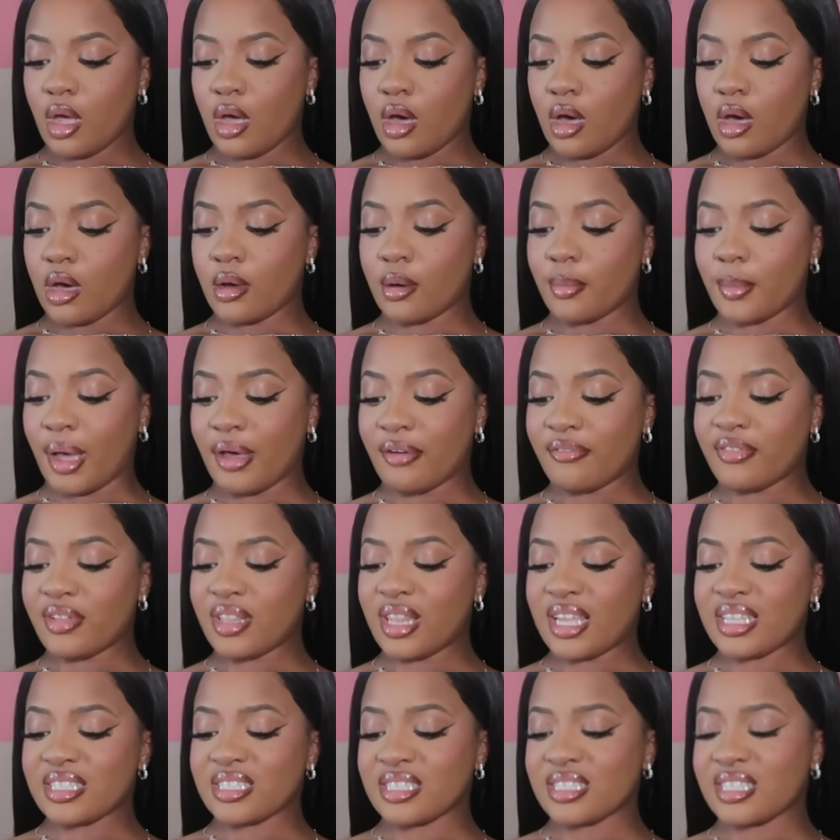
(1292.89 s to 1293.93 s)
I feel
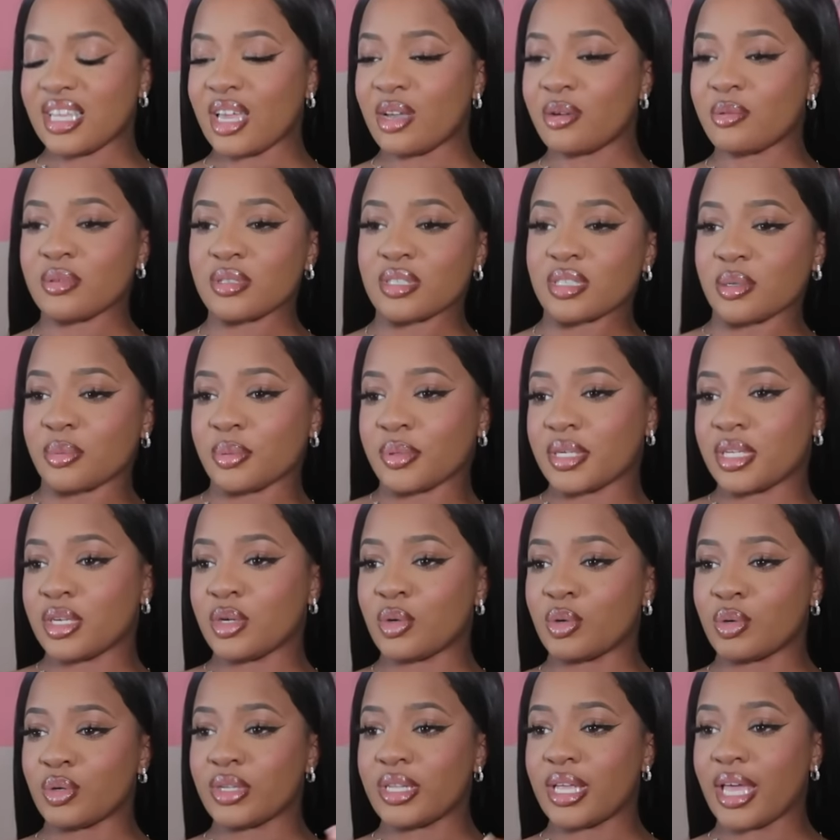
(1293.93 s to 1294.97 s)
like today was a pretty
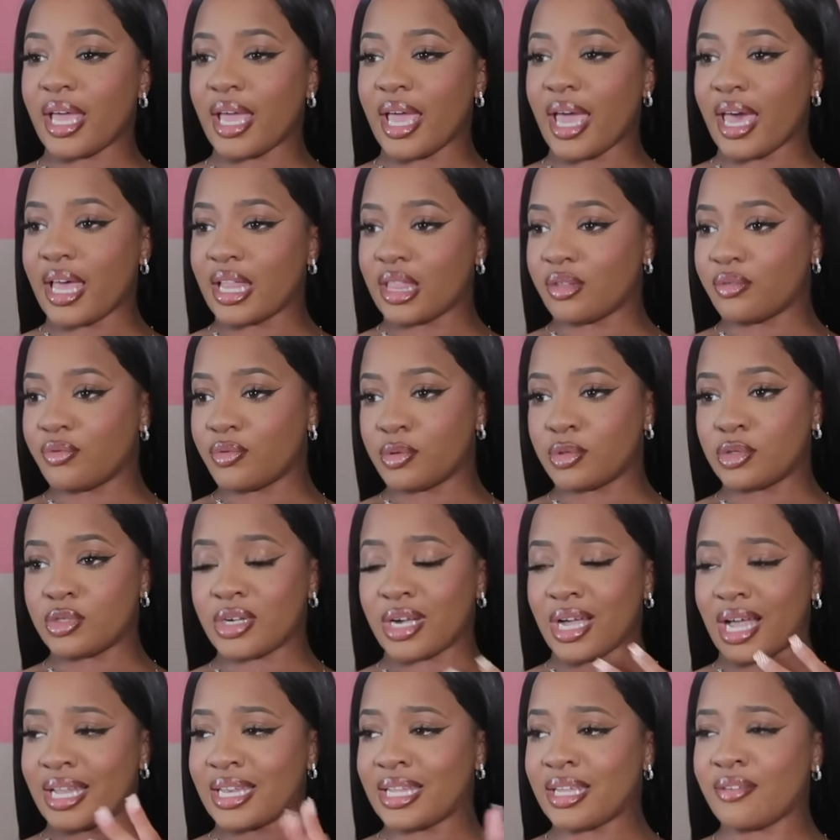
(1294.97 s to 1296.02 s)
cool day. Had the food
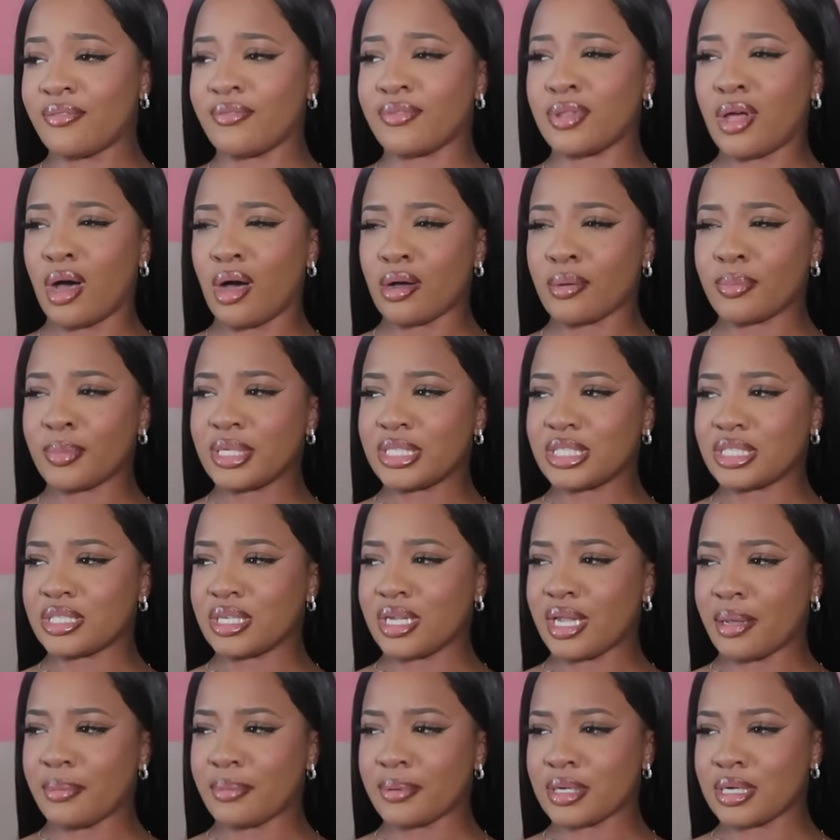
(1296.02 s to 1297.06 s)
truck. I didn't vlog much
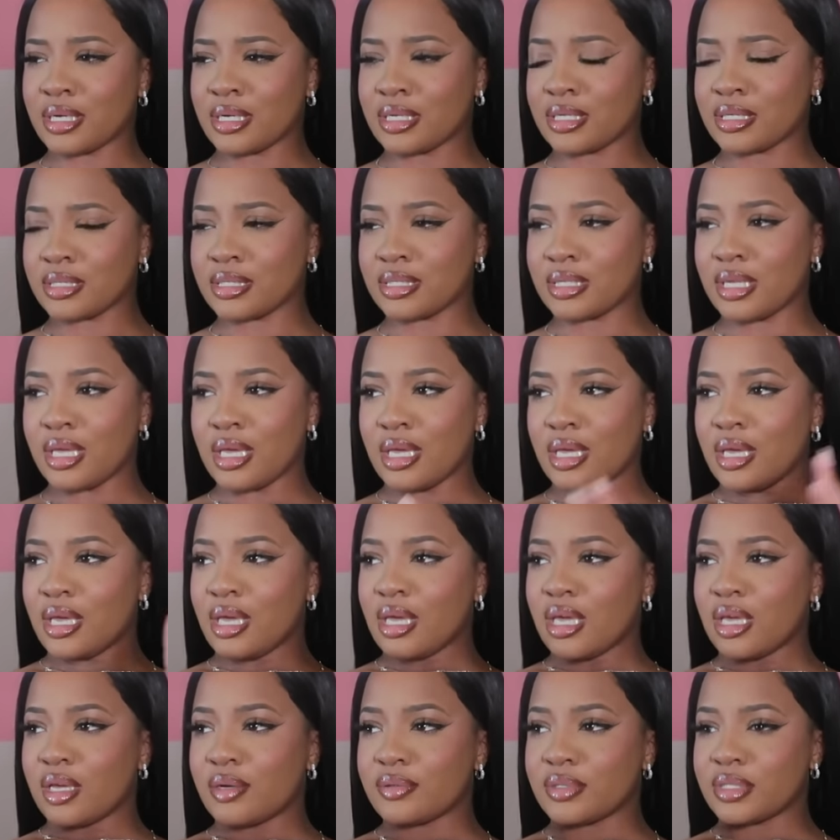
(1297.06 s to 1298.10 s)
today because
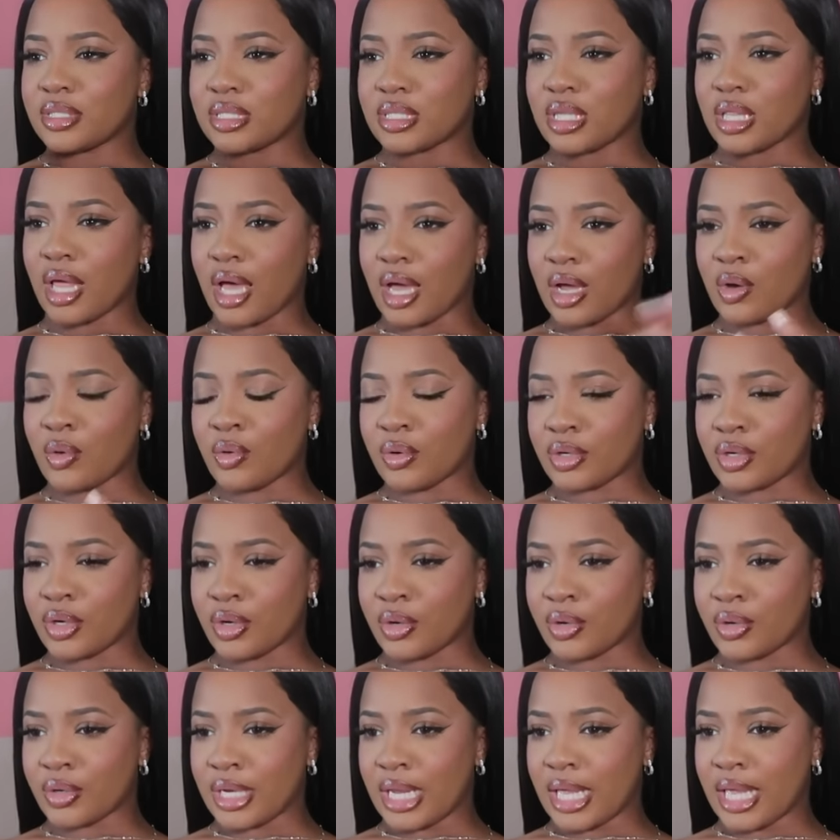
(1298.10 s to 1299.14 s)
it was just a lot going
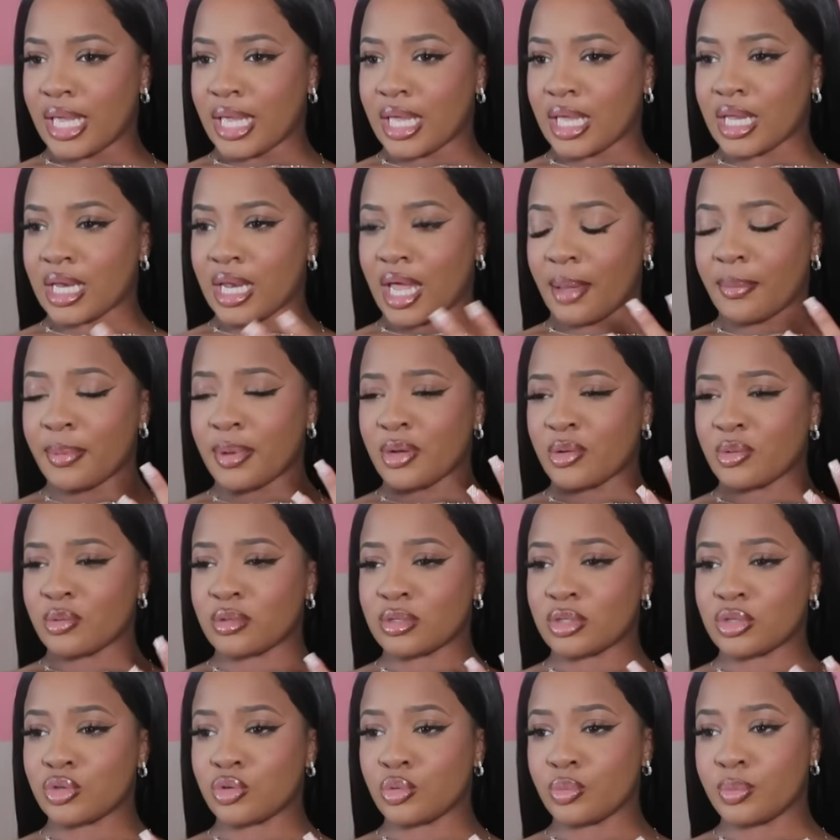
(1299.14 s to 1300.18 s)
on, and I've been
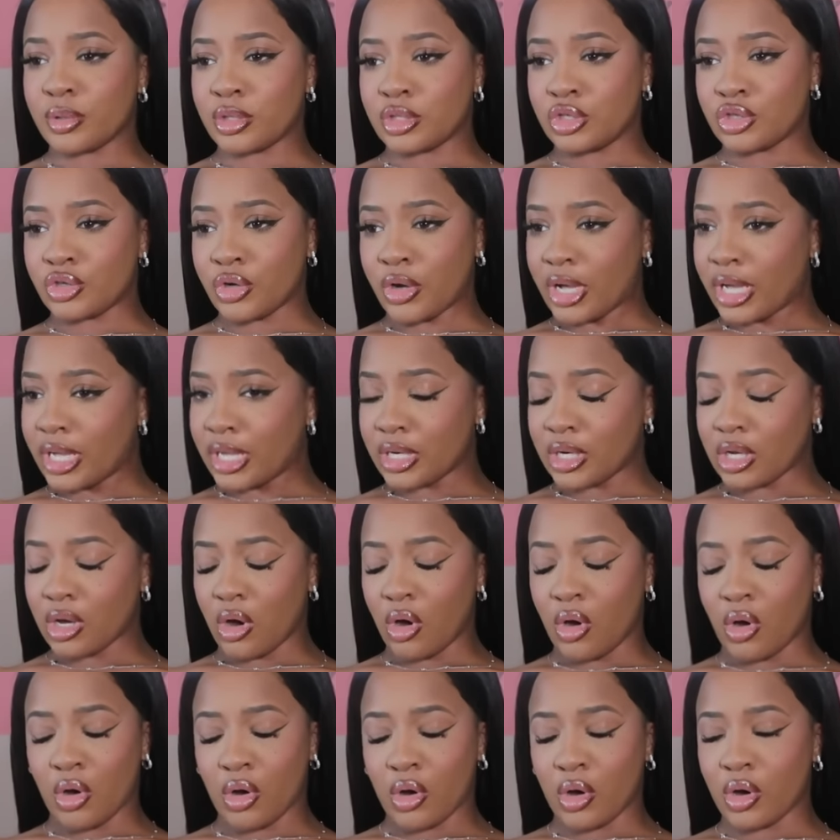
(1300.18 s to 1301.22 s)
super drained
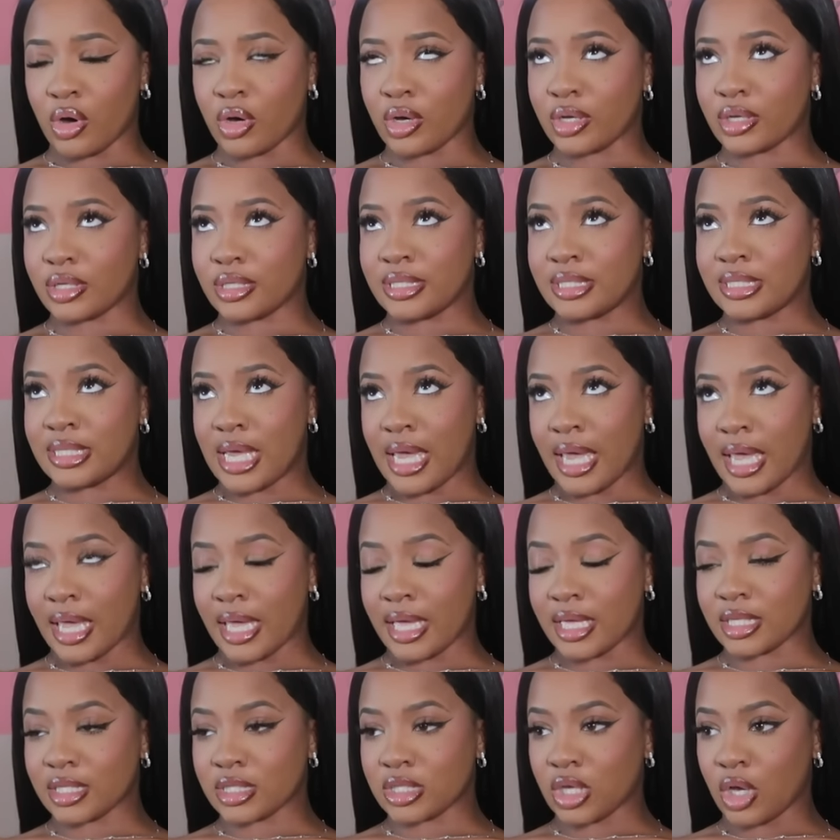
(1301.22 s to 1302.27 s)
all
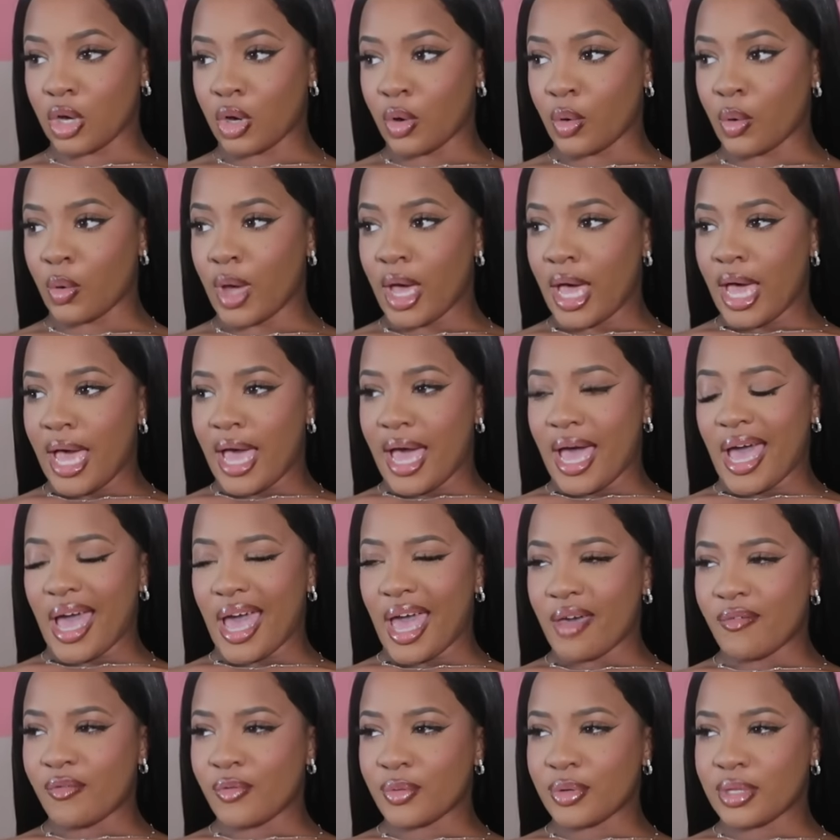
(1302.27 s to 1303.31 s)
day, so I
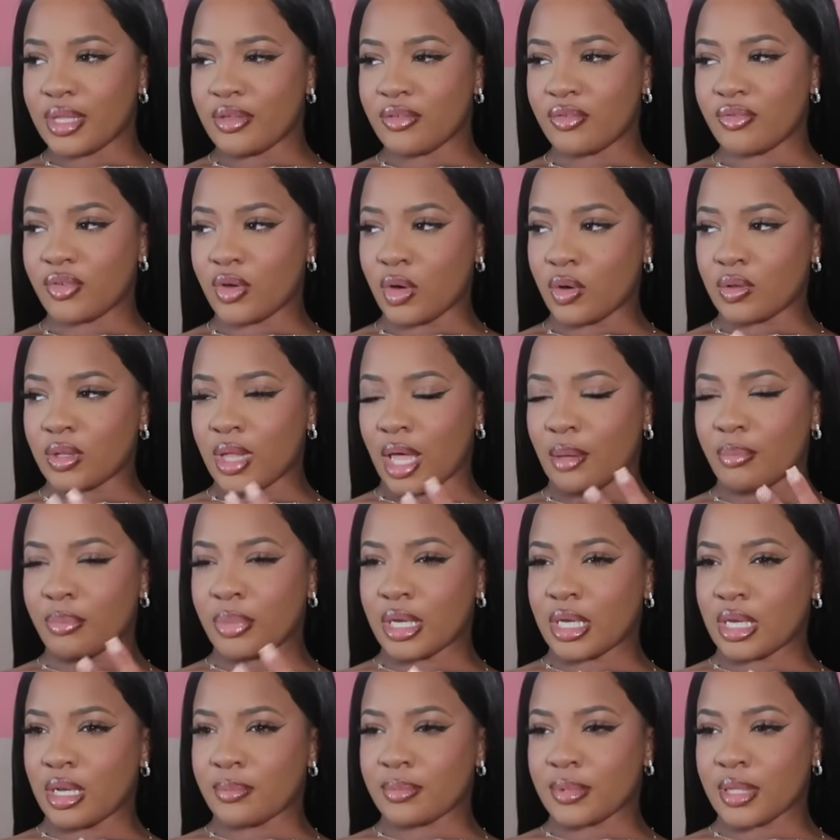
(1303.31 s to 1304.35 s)
haven't really felt like
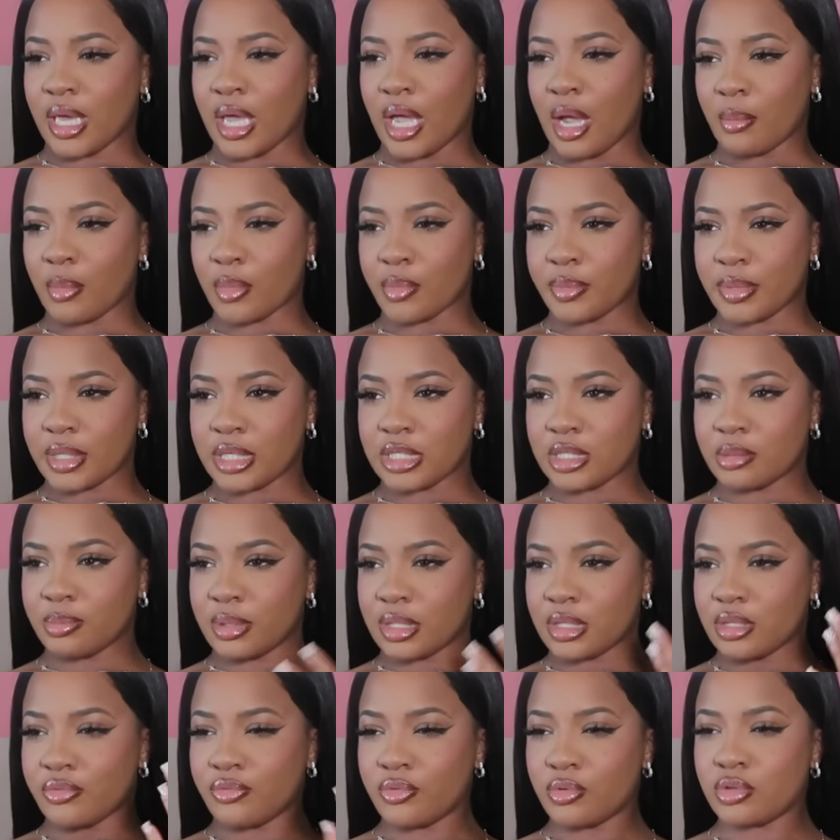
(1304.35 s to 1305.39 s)
picking up the camera much.
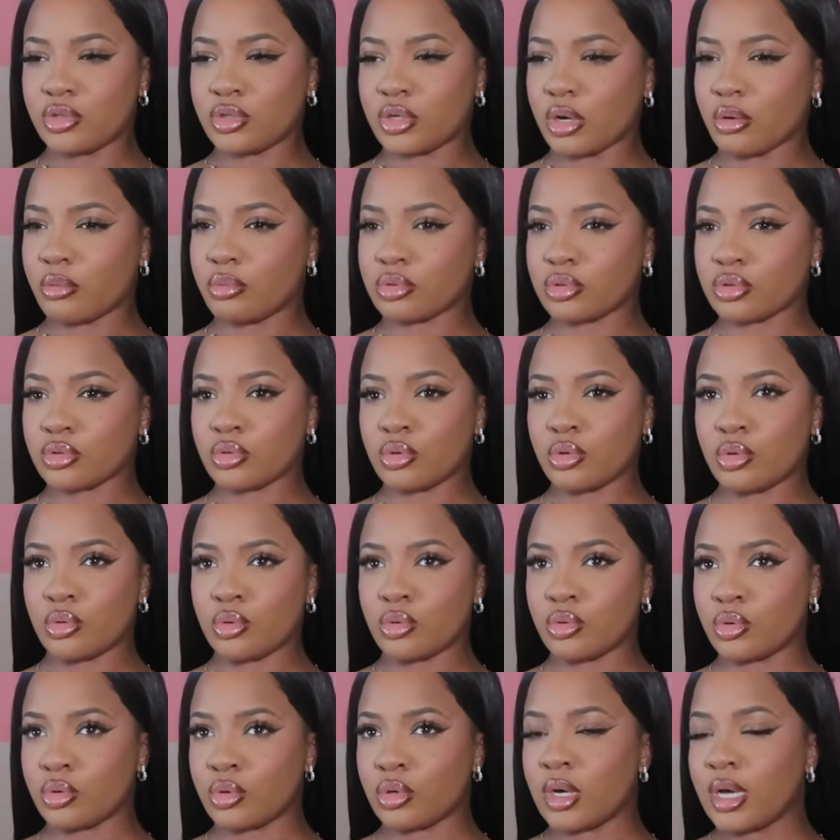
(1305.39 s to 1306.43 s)
But the food truck was
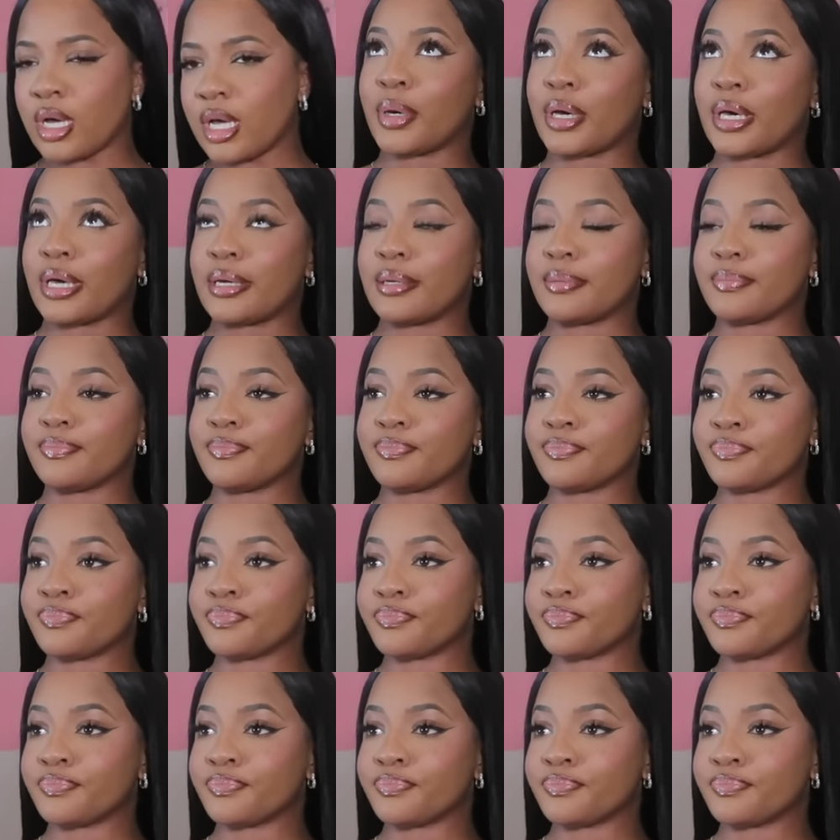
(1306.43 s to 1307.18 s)
cool. But